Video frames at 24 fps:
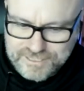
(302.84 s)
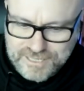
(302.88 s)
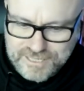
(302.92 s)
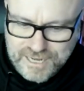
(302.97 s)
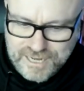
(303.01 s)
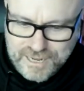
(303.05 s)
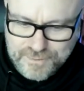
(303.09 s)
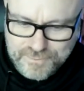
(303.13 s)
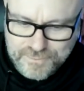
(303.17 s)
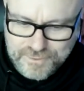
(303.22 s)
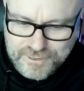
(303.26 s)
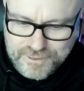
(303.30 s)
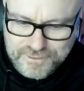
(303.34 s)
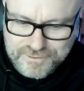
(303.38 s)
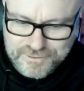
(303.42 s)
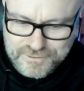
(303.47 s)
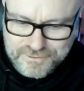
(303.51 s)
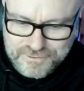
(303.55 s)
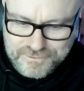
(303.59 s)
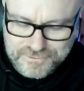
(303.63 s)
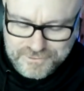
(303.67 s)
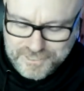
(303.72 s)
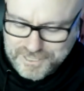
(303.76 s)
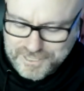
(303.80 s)
Damien
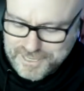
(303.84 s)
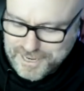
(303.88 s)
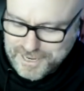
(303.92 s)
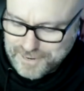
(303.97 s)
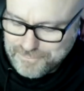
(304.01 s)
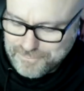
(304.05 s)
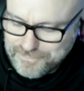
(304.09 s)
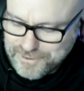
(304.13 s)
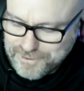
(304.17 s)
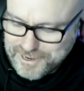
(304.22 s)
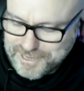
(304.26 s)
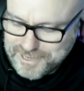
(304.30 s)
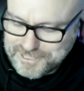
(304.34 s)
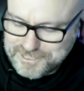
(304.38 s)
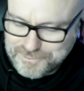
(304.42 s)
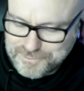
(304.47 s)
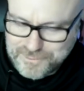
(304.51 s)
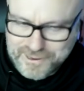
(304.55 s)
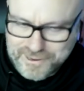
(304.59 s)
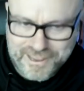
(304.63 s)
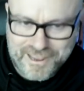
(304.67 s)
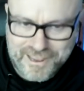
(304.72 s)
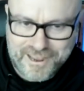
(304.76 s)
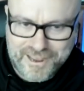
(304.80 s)
to come around to
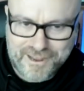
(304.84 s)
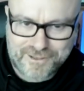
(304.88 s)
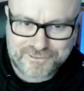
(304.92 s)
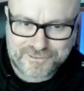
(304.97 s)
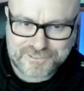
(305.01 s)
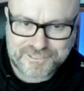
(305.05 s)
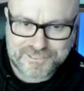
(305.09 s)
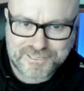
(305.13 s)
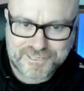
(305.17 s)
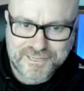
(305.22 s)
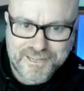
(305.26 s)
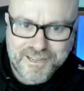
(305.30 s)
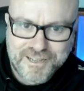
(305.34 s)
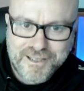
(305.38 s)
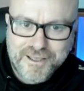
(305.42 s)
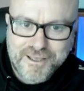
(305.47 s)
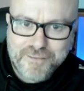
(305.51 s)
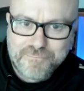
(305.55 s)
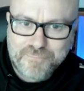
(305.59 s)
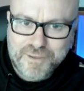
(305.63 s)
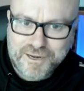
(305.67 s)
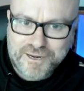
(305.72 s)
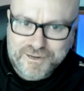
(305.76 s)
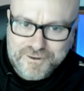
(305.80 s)
my house,
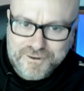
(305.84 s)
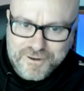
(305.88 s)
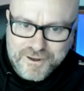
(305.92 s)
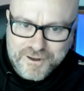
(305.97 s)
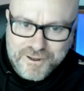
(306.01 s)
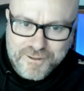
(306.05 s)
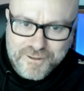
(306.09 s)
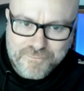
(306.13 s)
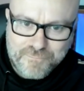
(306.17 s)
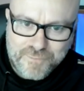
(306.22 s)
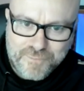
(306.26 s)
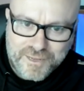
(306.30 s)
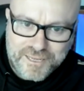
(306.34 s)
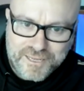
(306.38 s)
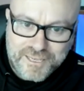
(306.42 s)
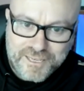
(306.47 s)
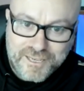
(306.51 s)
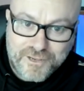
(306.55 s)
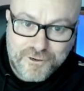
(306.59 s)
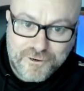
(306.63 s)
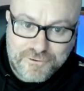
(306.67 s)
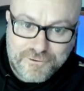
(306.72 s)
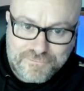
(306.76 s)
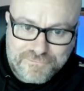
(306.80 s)
but you
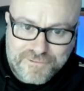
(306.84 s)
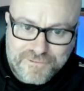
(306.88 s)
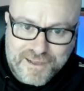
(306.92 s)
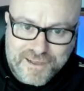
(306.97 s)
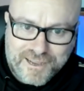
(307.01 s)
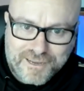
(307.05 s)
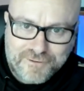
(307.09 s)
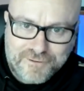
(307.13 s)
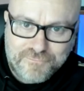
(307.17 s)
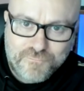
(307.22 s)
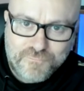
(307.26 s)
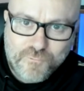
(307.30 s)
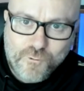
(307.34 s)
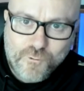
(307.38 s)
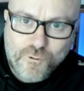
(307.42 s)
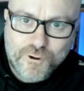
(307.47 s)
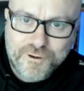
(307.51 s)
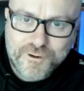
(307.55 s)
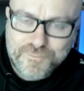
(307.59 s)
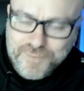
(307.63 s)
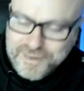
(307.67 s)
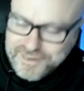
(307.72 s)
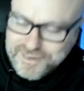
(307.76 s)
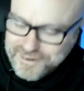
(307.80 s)
could have fucking
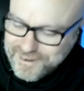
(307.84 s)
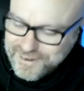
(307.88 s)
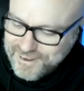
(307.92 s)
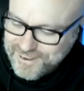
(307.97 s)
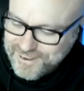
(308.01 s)
warned me.